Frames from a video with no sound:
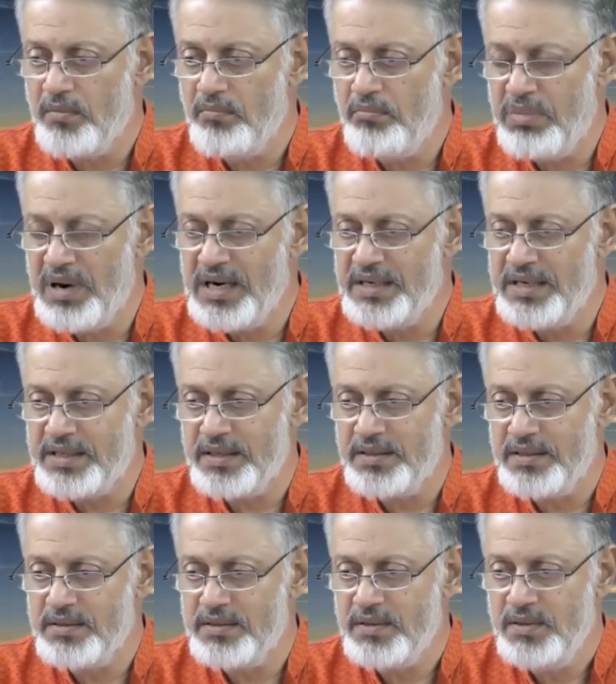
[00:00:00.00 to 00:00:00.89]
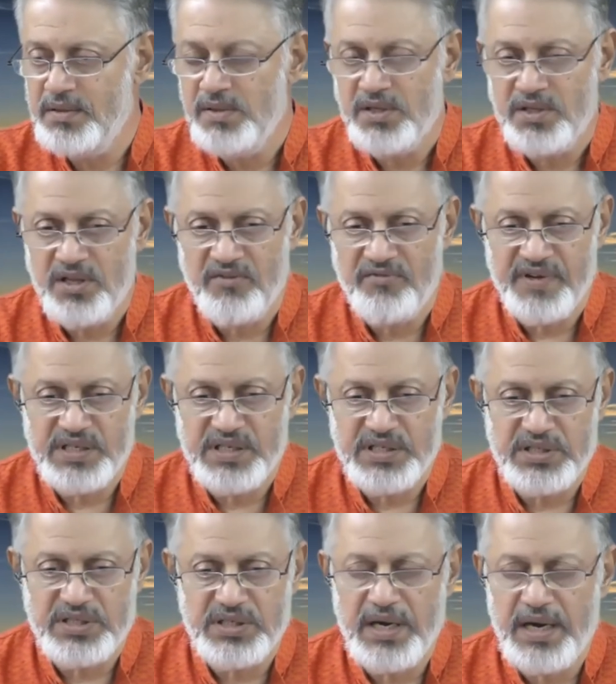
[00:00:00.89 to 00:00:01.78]
But the
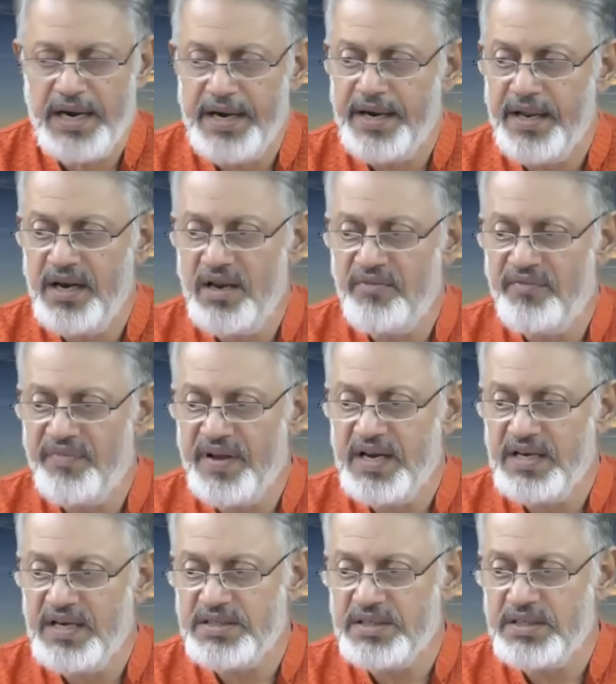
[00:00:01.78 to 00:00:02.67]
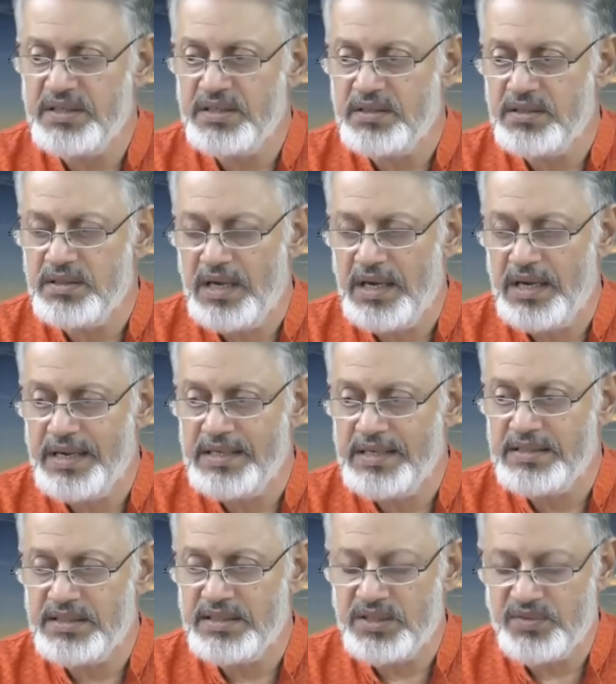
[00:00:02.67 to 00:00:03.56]
first identification
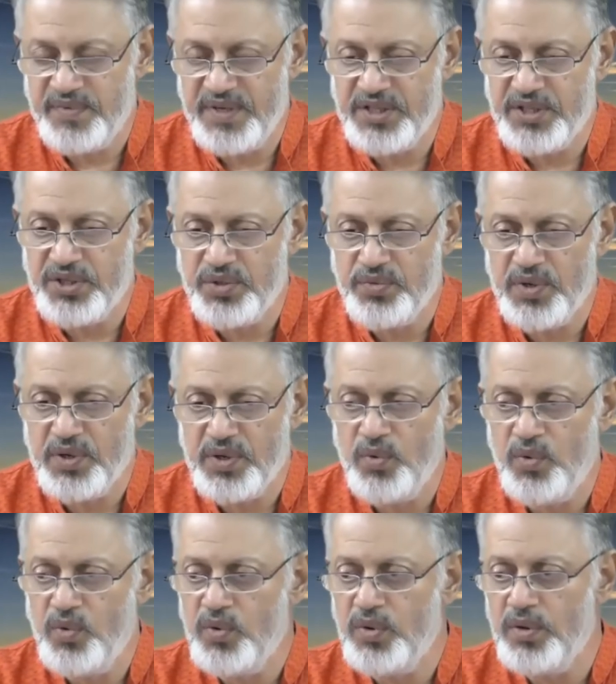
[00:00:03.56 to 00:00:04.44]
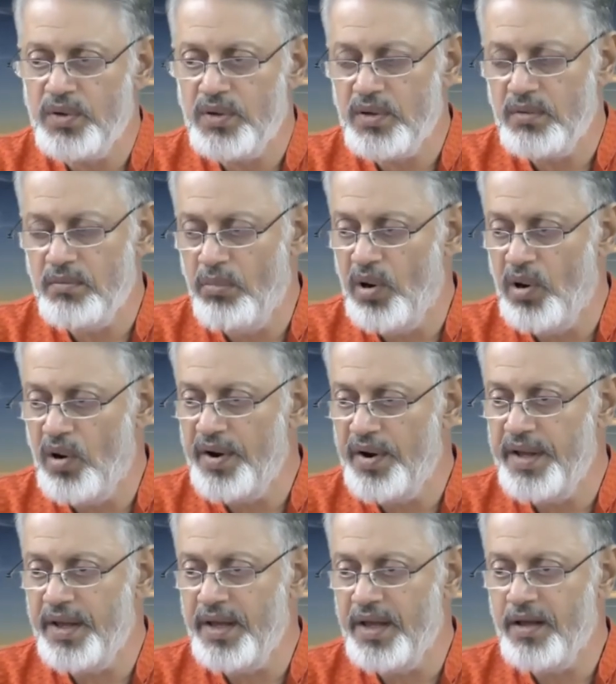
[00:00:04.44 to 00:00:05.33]
arises with your own
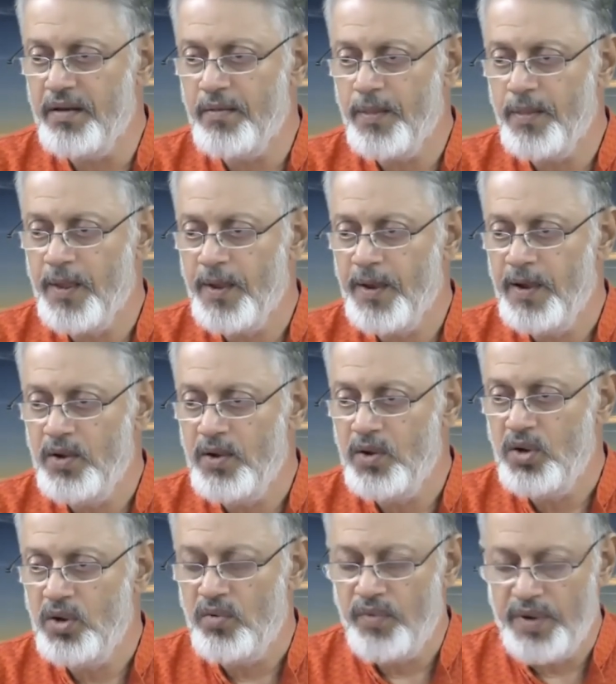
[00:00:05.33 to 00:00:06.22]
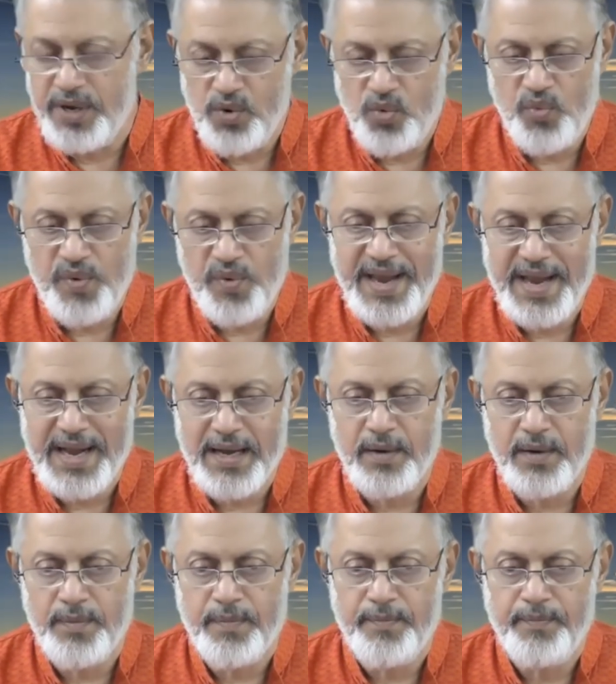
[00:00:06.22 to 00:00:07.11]
body. When you wake
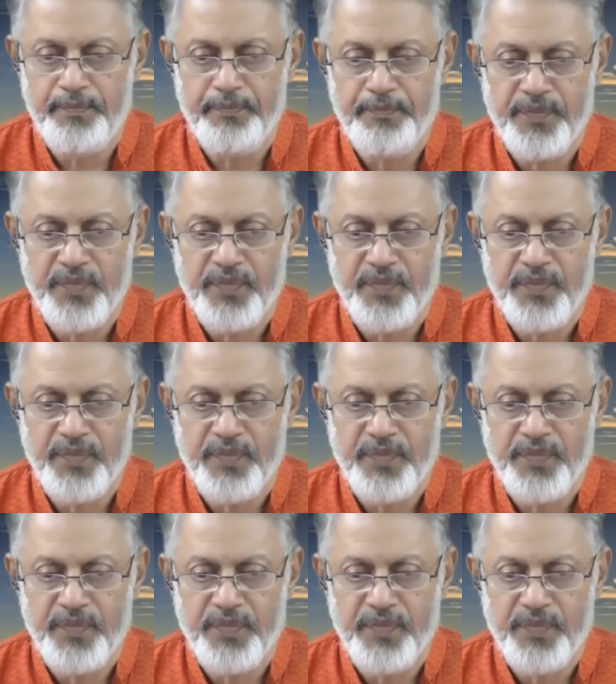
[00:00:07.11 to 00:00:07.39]
up,